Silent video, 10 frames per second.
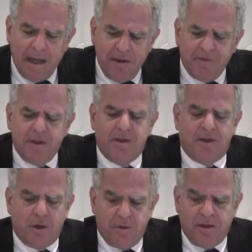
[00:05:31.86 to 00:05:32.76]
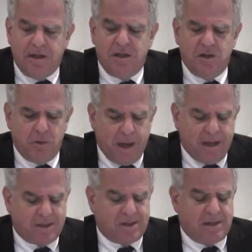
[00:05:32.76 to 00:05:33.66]
Even though the
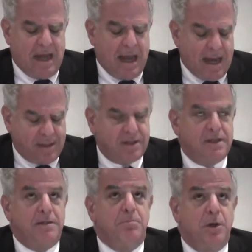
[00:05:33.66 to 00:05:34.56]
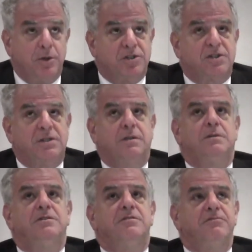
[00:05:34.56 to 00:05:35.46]
US has the most
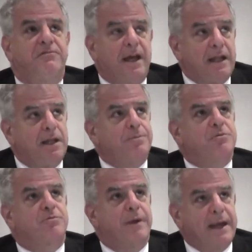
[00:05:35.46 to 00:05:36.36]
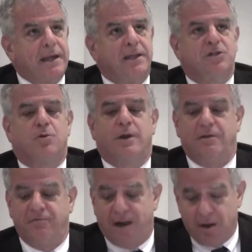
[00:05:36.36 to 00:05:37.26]
developed regulatory
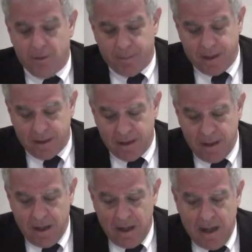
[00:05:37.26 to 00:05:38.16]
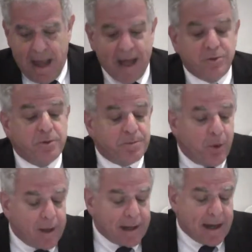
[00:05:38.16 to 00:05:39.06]
environment, as was
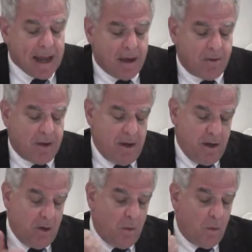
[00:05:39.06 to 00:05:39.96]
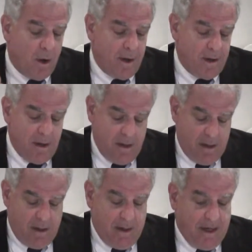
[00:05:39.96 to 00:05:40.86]
pointed out, one,
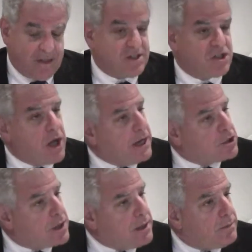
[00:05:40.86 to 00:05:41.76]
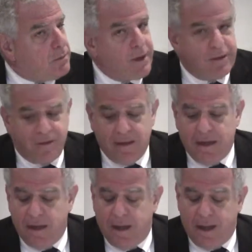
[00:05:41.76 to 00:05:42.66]
it's changing with
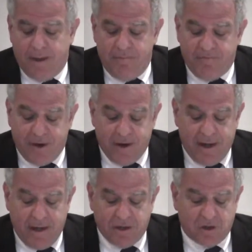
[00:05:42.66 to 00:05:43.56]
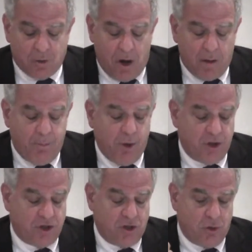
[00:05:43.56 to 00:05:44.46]
the very strong
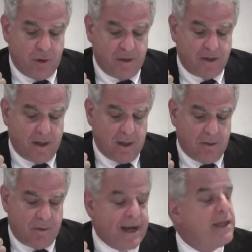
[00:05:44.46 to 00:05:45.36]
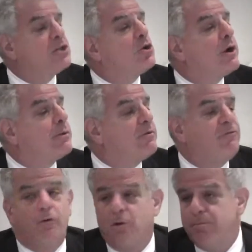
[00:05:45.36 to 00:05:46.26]
push towards regulatory
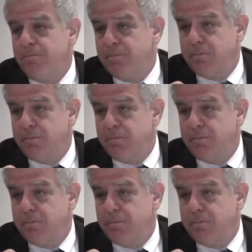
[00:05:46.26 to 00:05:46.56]
reform